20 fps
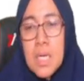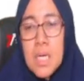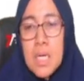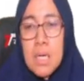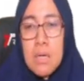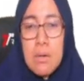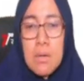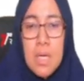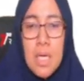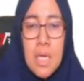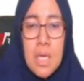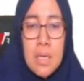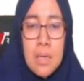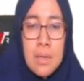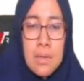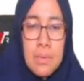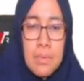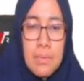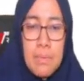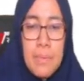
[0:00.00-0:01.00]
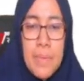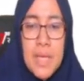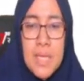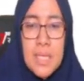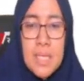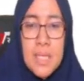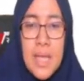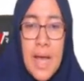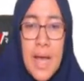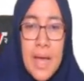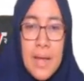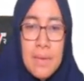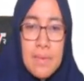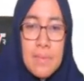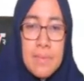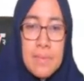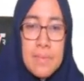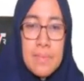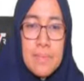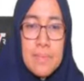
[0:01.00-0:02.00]
Okay. Means that
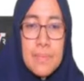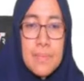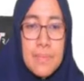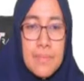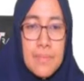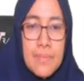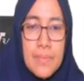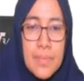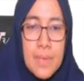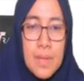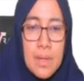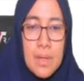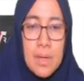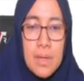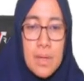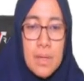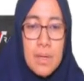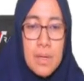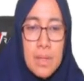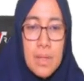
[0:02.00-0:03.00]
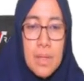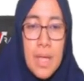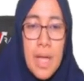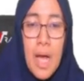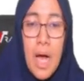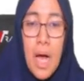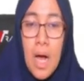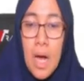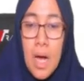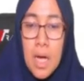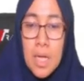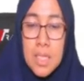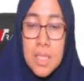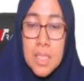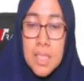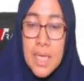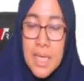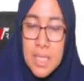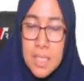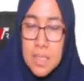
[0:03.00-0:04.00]
there are
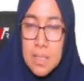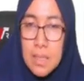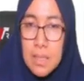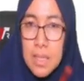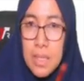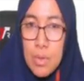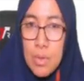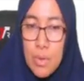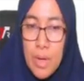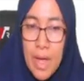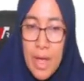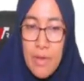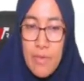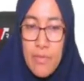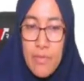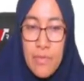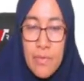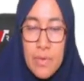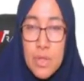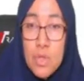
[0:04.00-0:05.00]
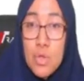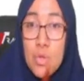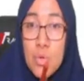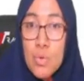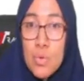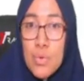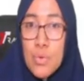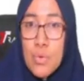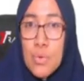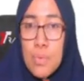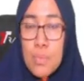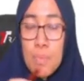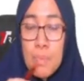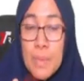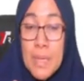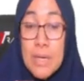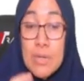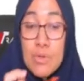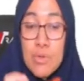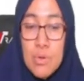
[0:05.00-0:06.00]
6 DOF. 2
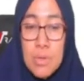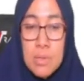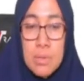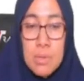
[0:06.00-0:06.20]
per node.